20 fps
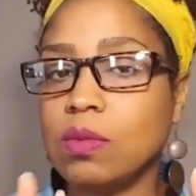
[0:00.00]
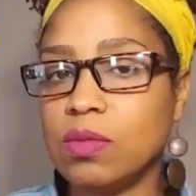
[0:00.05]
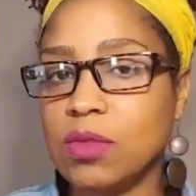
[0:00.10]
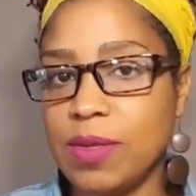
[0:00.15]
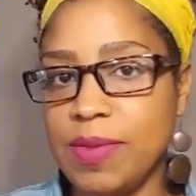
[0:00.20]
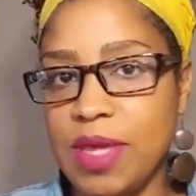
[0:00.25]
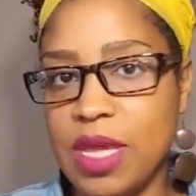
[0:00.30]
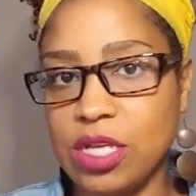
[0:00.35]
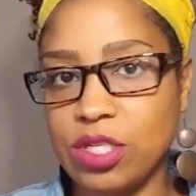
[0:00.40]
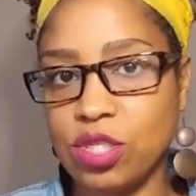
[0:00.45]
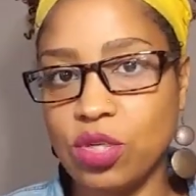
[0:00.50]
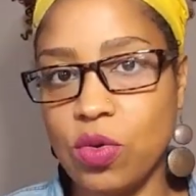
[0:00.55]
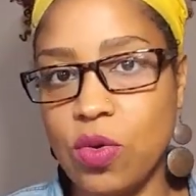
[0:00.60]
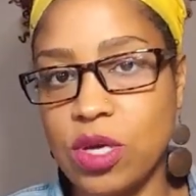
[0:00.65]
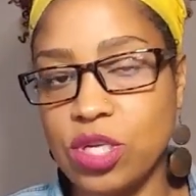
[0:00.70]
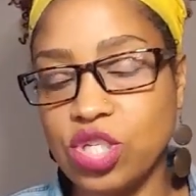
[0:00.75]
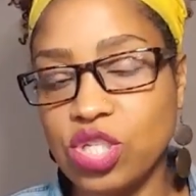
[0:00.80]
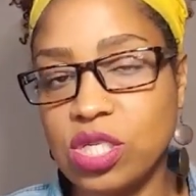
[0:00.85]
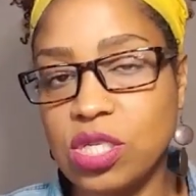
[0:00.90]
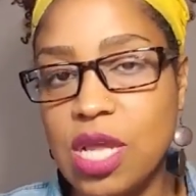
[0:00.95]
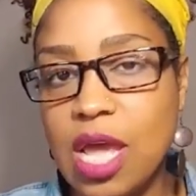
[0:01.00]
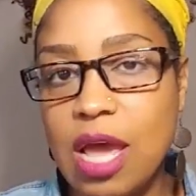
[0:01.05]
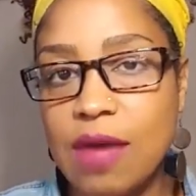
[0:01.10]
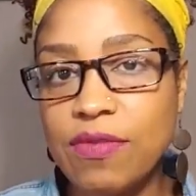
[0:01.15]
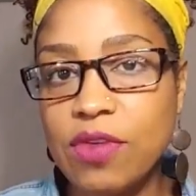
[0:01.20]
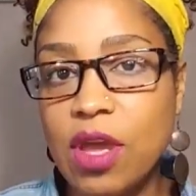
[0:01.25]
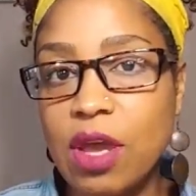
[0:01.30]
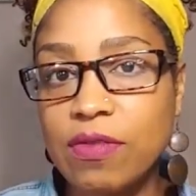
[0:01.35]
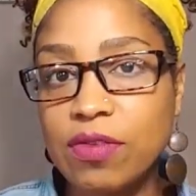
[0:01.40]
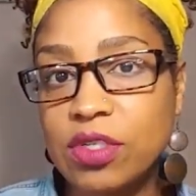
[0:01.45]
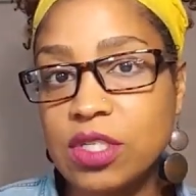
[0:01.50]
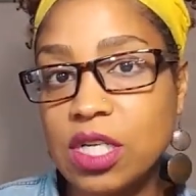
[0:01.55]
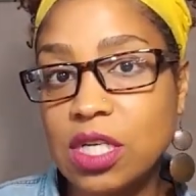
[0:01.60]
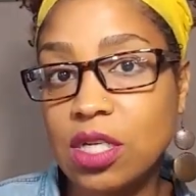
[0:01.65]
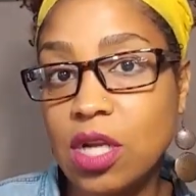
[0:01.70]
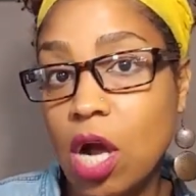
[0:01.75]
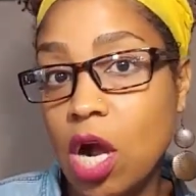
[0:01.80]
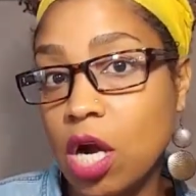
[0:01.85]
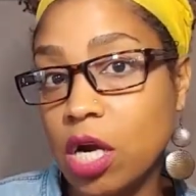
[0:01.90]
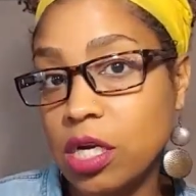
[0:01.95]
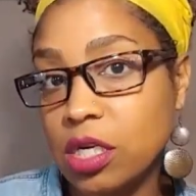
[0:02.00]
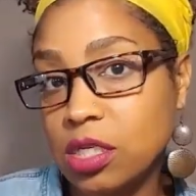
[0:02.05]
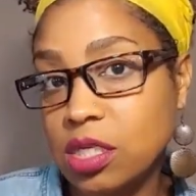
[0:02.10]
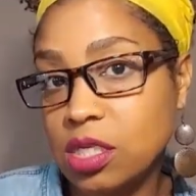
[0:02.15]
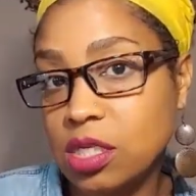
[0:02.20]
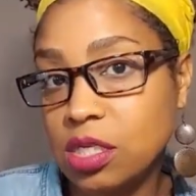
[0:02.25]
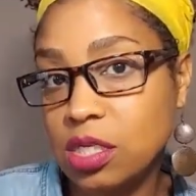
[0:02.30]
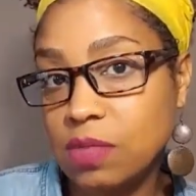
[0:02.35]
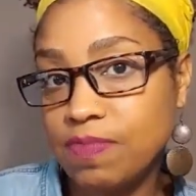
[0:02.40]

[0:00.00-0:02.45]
Let me ask you a question. Have you ever done art?